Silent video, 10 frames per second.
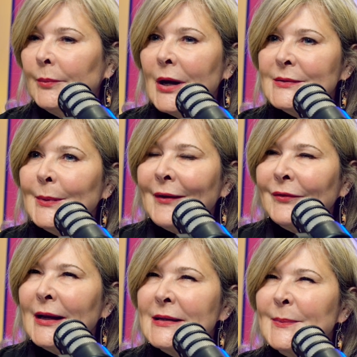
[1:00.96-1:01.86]
Prosper
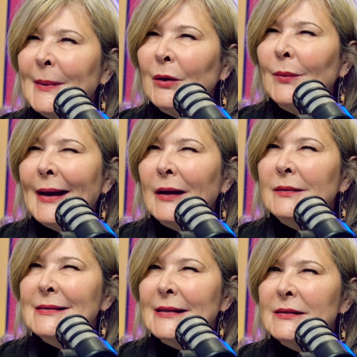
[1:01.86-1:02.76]
Africa has been
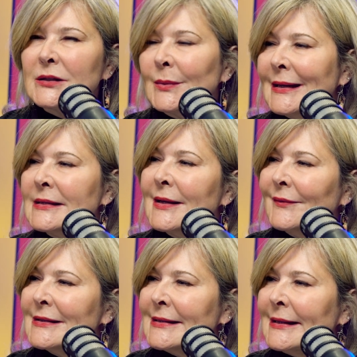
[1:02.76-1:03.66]
around since
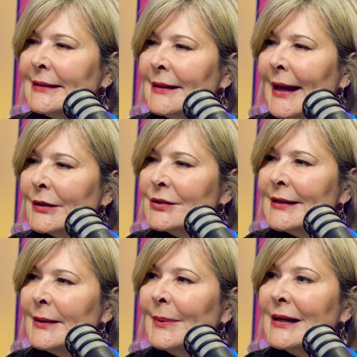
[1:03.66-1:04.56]
2017,
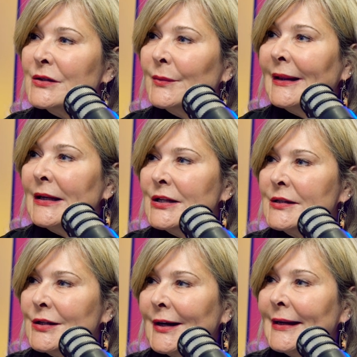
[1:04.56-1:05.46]
actually, but it's really
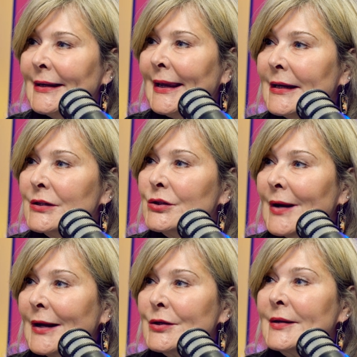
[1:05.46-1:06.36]
just starting to its
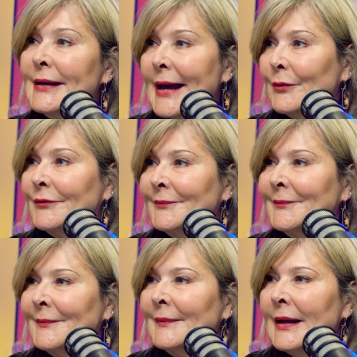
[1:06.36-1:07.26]
traction now.
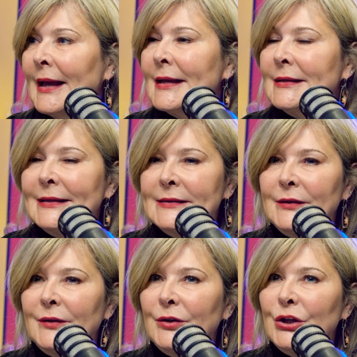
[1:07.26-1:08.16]
It's
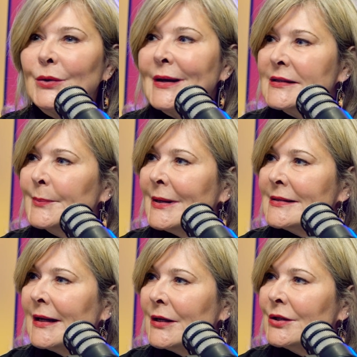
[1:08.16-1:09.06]
a U.S.
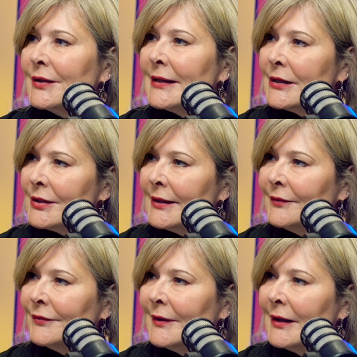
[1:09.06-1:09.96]
presidential
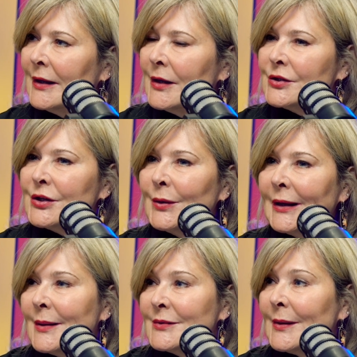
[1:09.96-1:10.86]
initiative, so
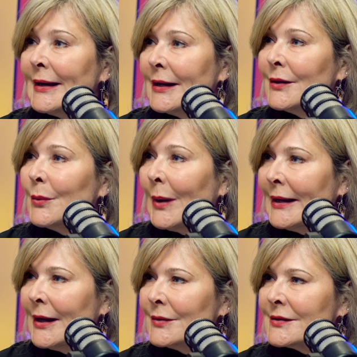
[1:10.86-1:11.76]
it comes right out of the
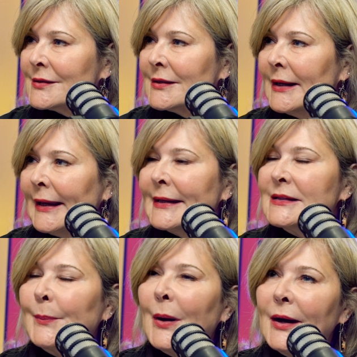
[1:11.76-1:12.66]
White House.
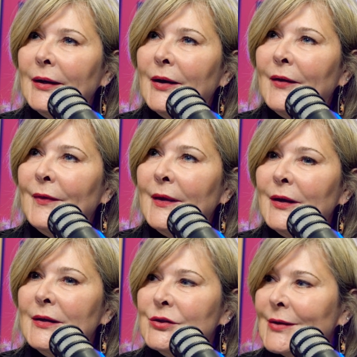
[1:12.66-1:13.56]
It's part of
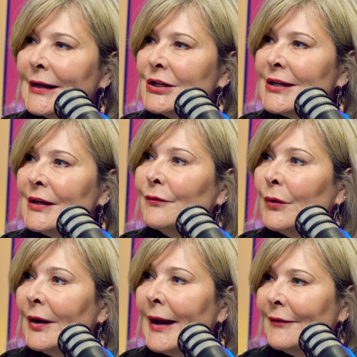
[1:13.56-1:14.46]
the strategy
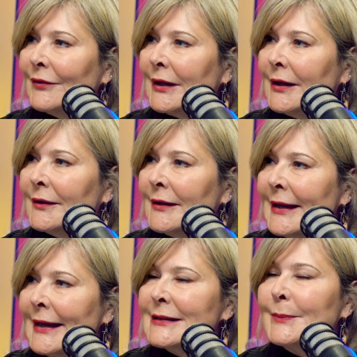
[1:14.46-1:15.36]
for Africa.
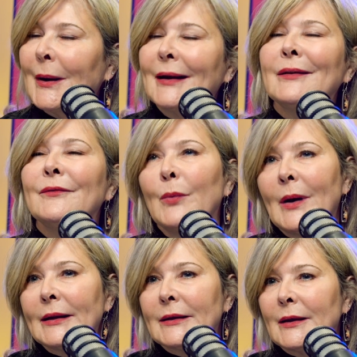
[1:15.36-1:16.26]
It's part of
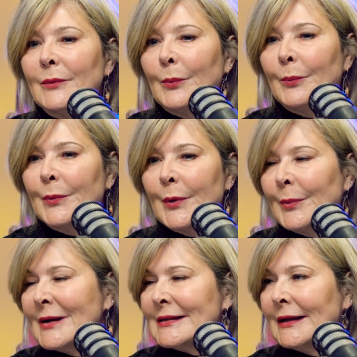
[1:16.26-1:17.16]
what the
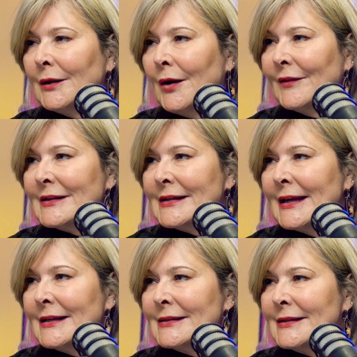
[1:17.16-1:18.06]
president often
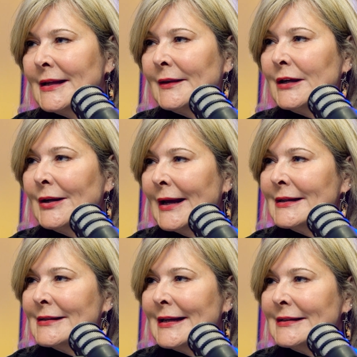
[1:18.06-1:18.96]
says, that the
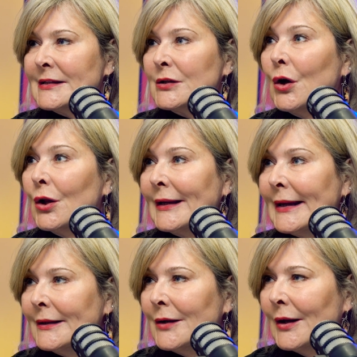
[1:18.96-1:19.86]
United States is all
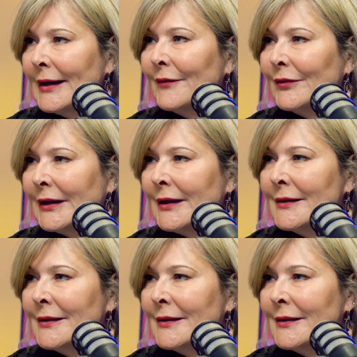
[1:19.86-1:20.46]
in on Africa.